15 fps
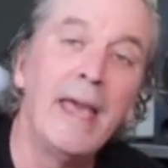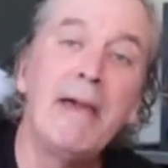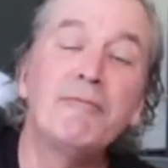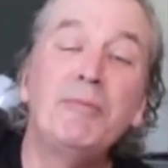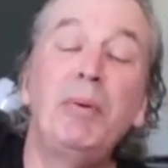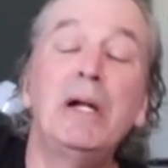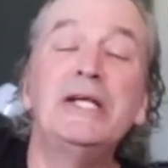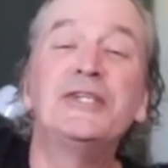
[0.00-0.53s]

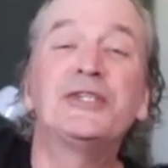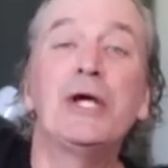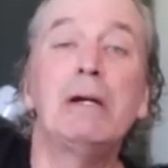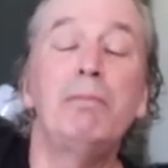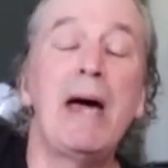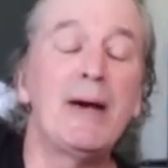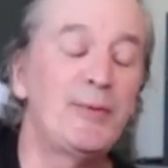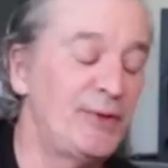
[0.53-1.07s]
everybody,
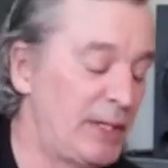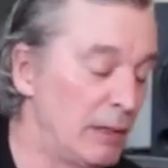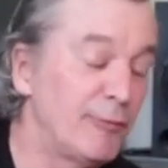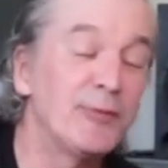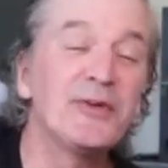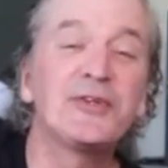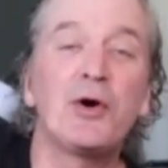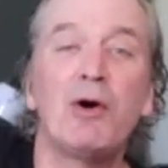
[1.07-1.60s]
Shane back with here
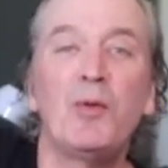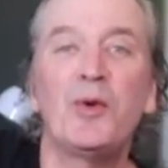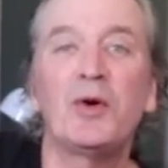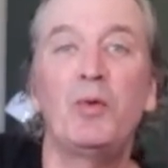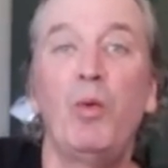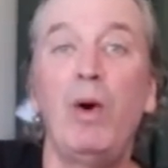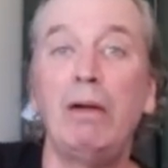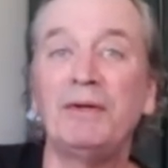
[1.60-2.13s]
from Guitar at Work.
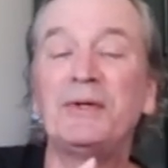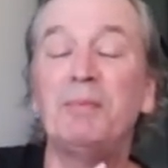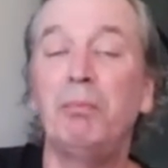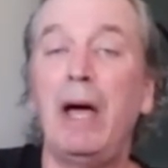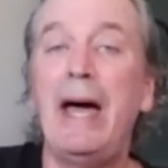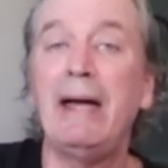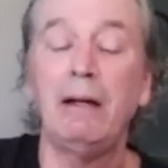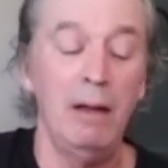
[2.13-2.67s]
Welcome
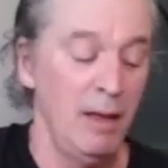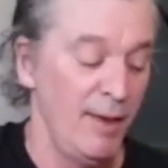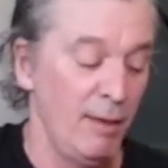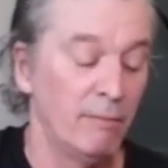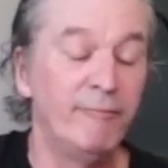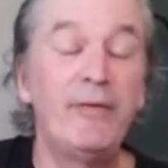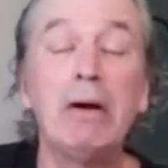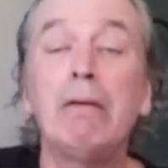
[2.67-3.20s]
back.
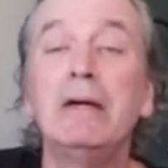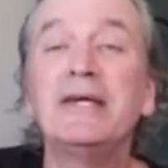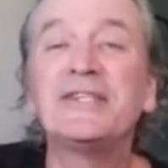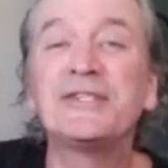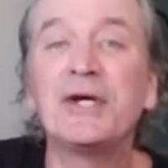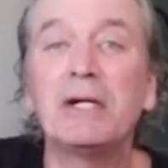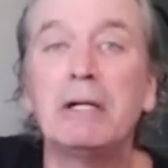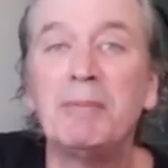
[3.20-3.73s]
Very
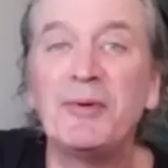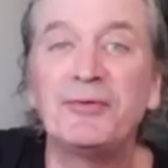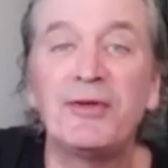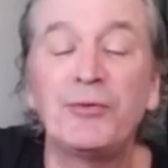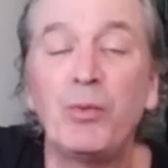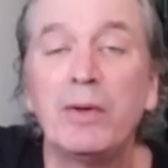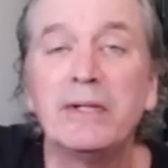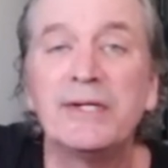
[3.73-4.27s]
excited about
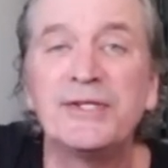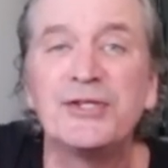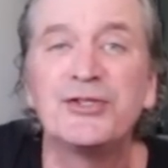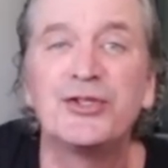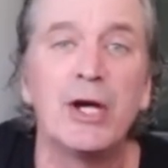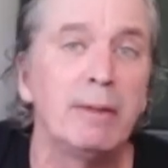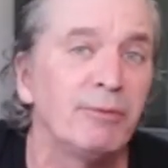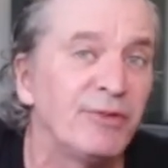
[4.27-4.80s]
this one. This is
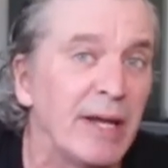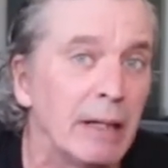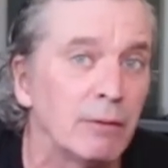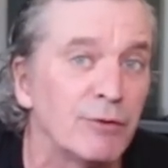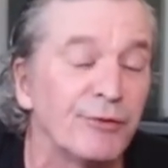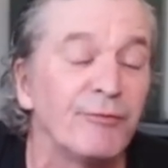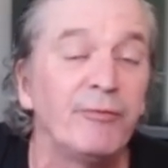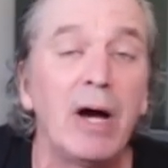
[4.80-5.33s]
James
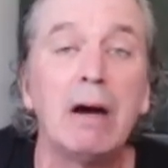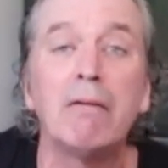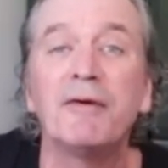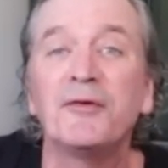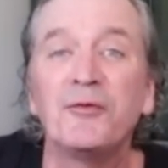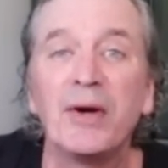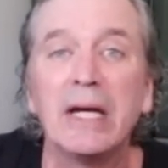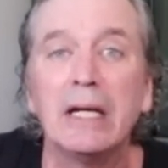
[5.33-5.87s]
Taylor's Fire
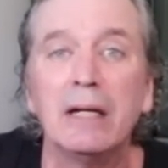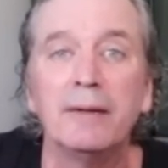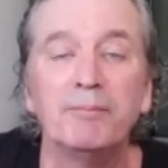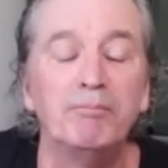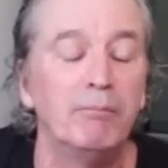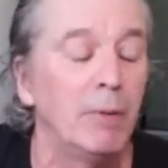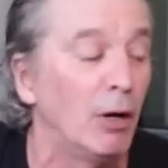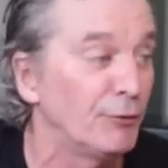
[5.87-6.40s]
and Rain.
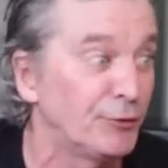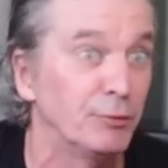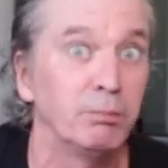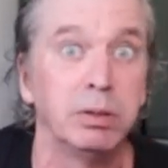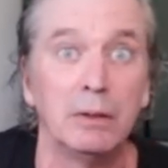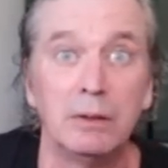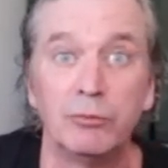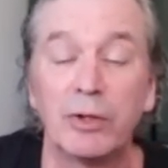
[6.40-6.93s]

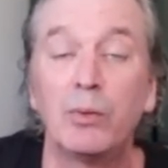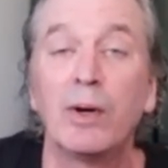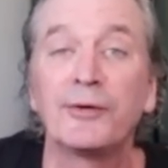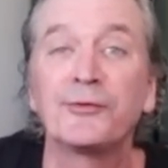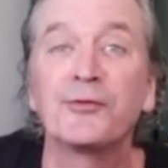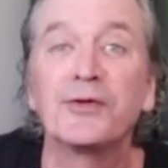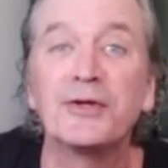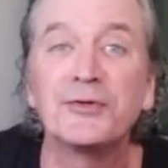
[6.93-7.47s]
Multiple
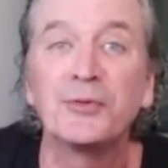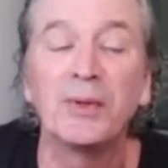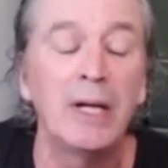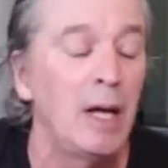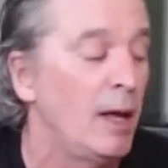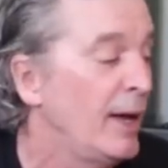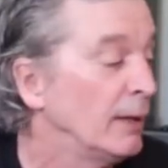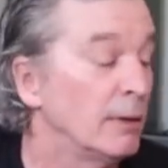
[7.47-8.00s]
requests for this one.
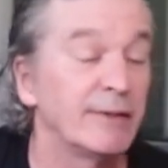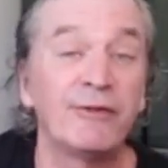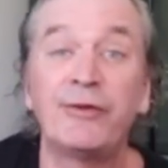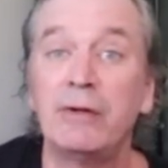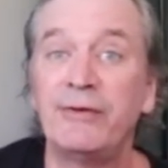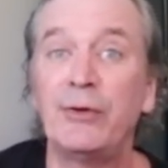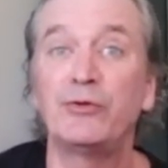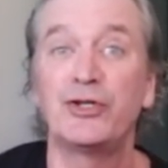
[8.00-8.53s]
I'd like to
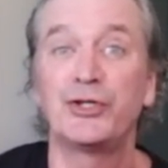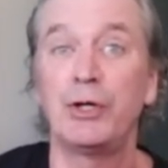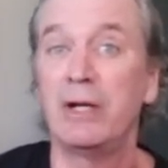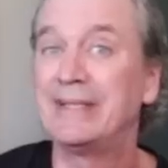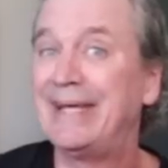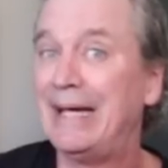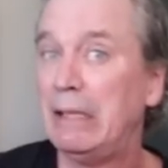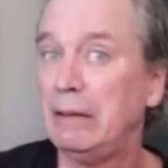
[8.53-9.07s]
send this out to
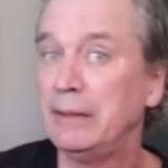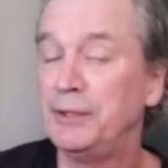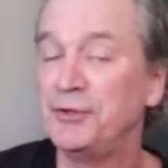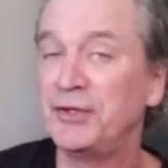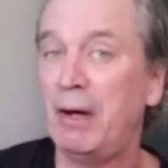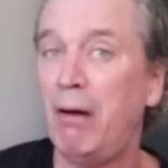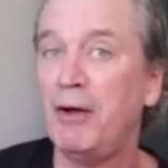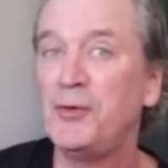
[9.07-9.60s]
Chantel here
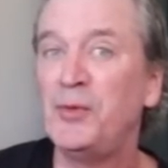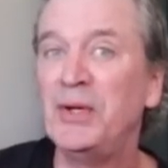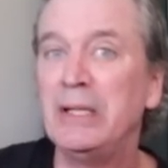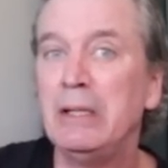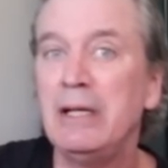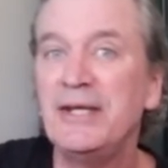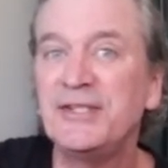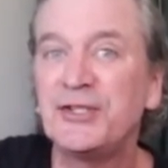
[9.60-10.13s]
in Ottawa
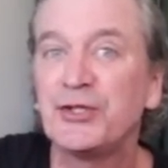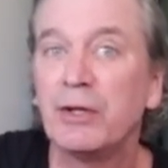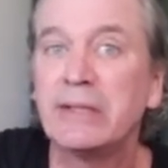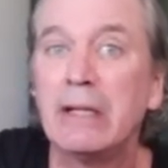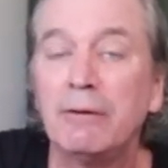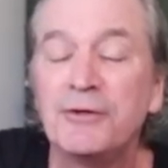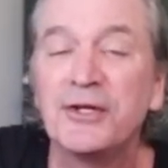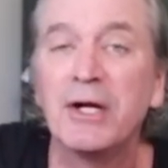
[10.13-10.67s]
East.
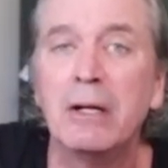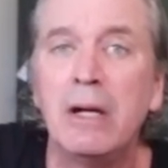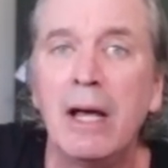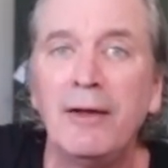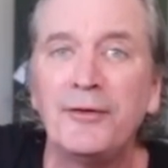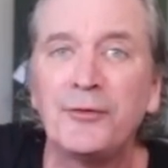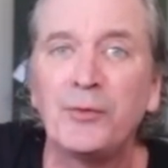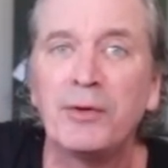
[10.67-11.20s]
Chantel, you're going to
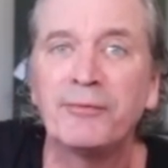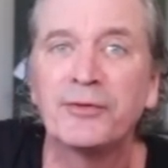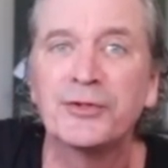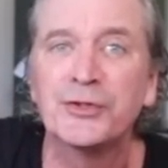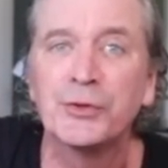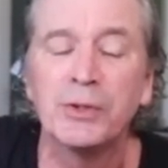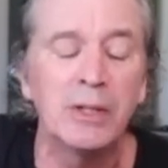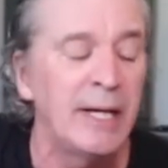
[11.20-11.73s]
nail this one for
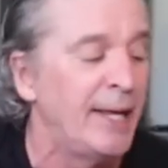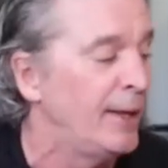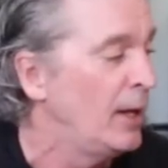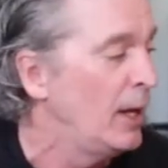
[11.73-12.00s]
sure.